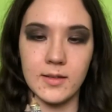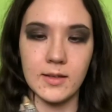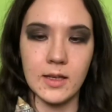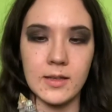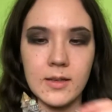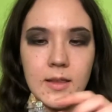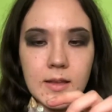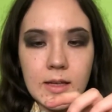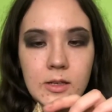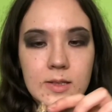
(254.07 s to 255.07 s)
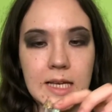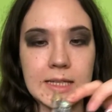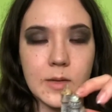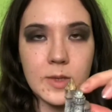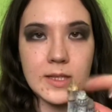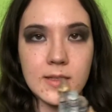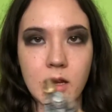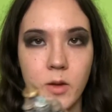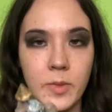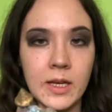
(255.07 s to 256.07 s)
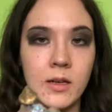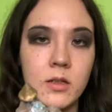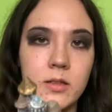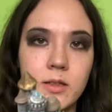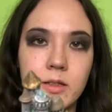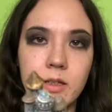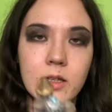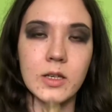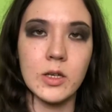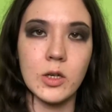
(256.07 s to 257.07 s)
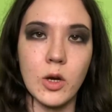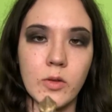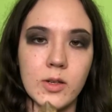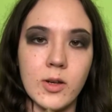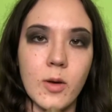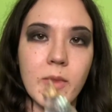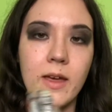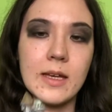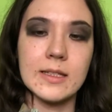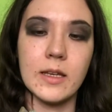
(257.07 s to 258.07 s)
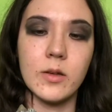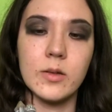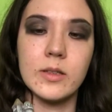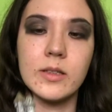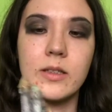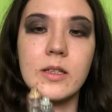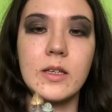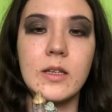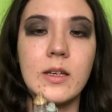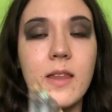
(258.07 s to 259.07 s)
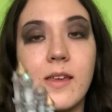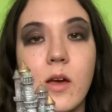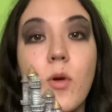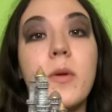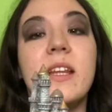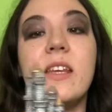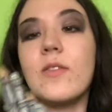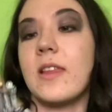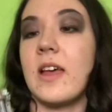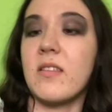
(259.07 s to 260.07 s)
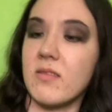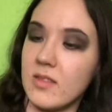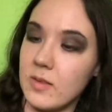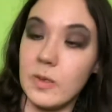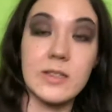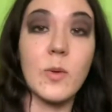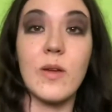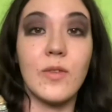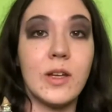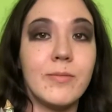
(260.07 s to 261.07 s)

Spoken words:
And I think it looks like someone stuck a bead on the top there, so I think I'll probably leave it there. Looks quite fun.